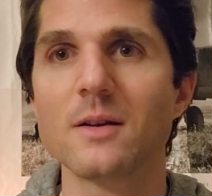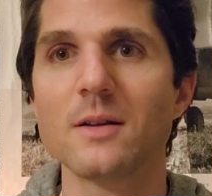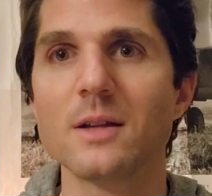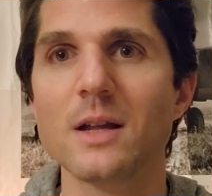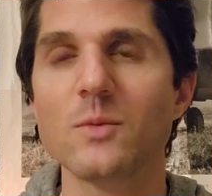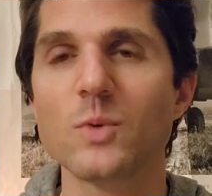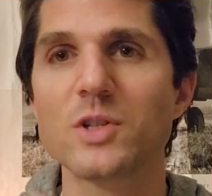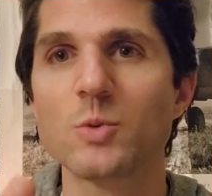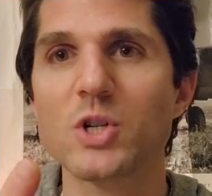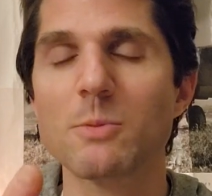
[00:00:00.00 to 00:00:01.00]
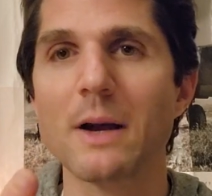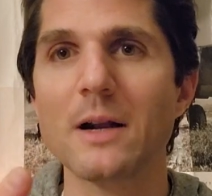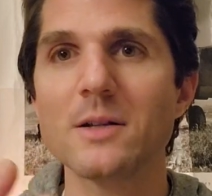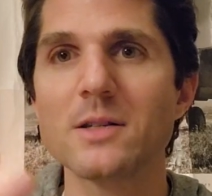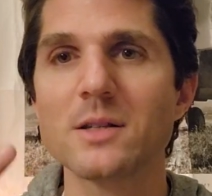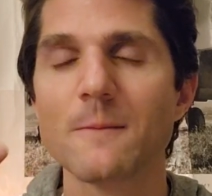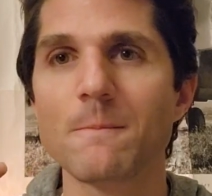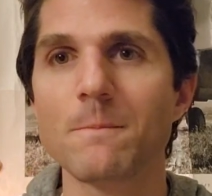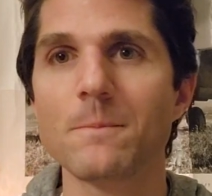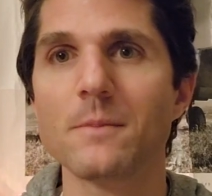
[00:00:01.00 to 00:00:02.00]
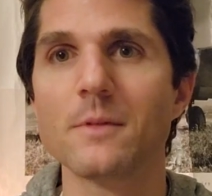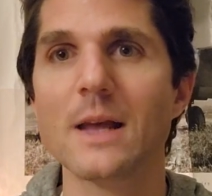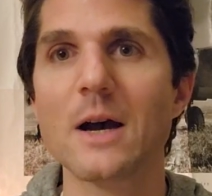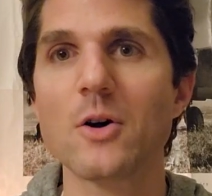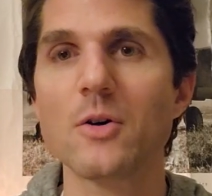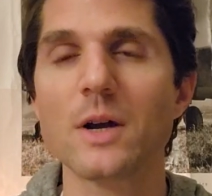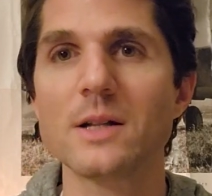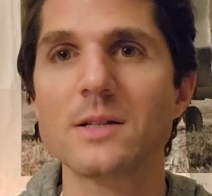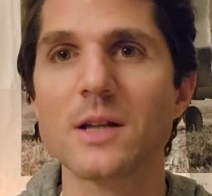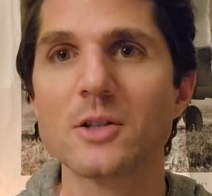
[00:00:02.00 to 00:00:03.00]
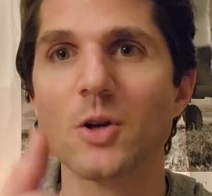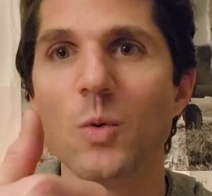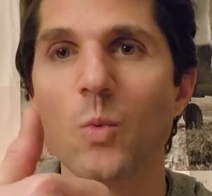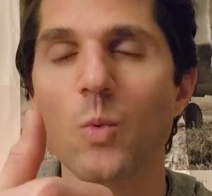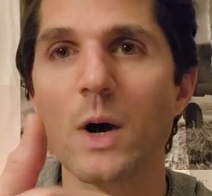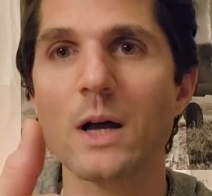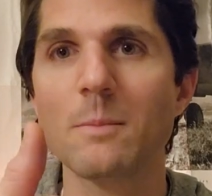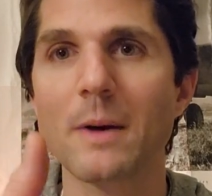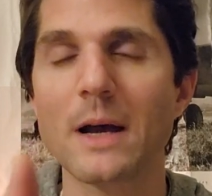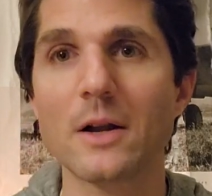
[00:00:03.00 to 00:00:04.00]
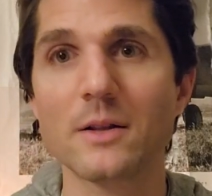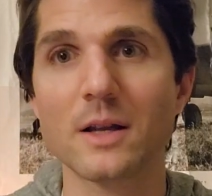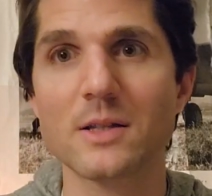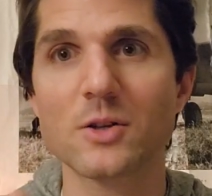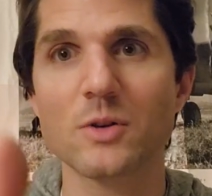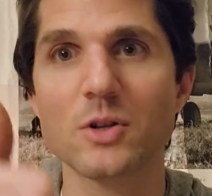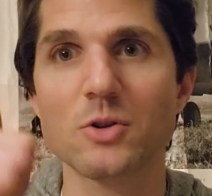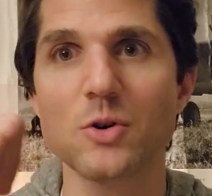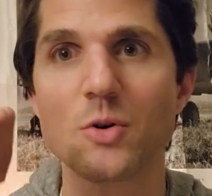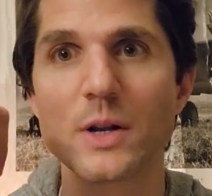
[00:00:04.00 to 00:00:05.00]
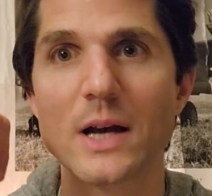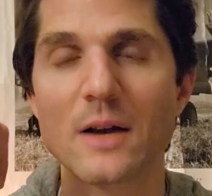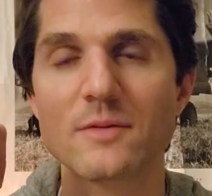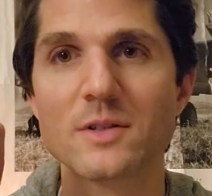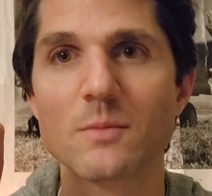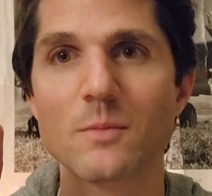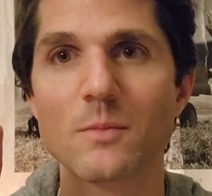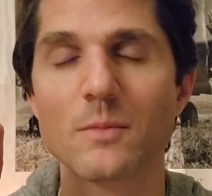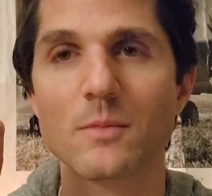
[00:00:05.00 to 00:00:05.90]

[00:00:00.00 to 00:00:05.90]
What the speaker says: Then we switch pilots. Now, it's not one pilot that's going to go and have some